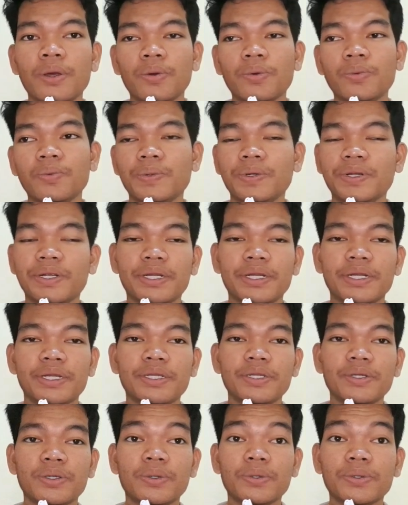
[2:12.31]

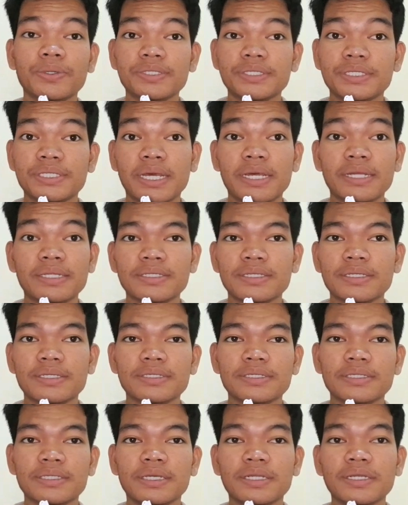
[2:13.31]
word or
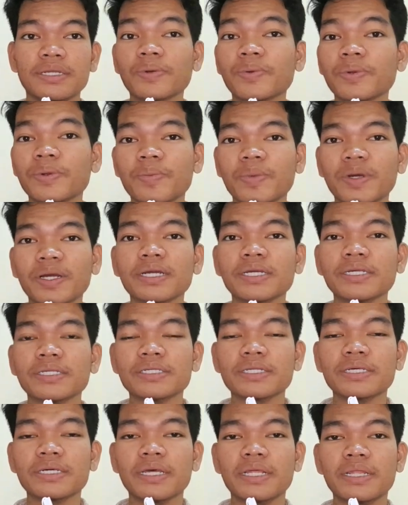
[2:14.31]
sentence in our mind
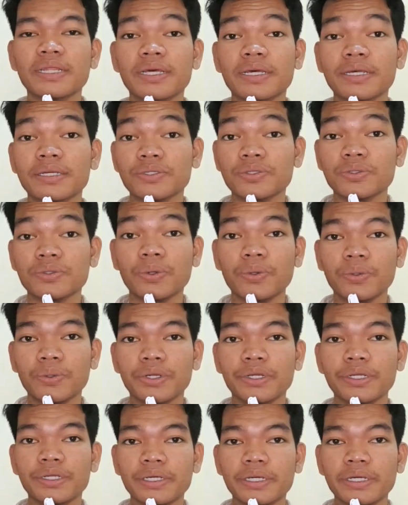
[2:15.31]
that are
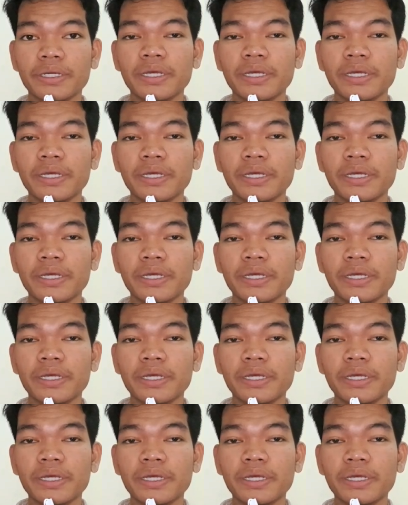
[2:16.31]
stored.